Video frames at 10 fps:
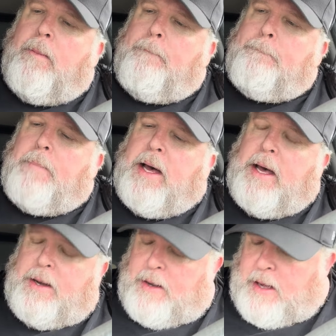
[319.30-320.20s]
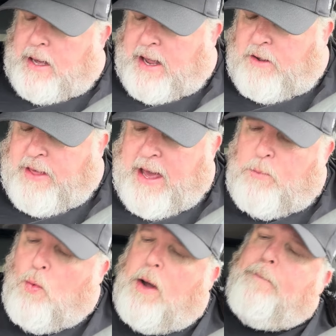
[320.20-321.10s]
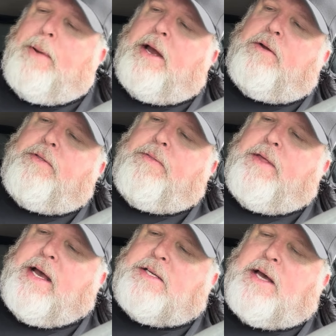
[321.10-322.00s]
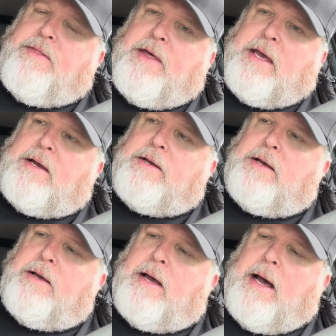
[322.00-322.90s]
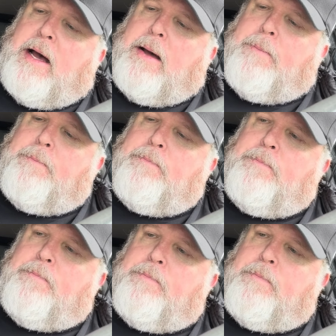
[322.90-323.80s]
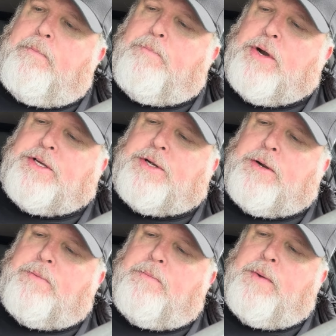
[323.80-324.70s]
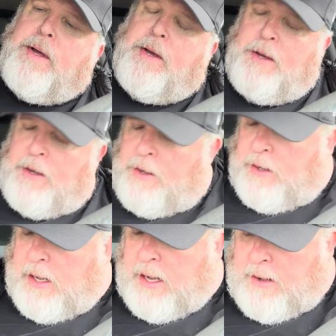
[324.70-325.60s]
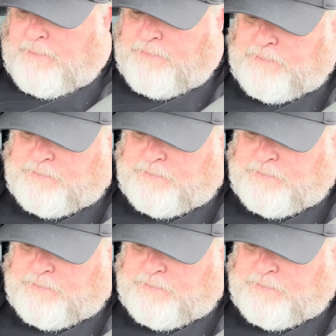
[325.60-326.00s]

but uh, I know they had one bigger than this, I think. Um, pretty sure. Um,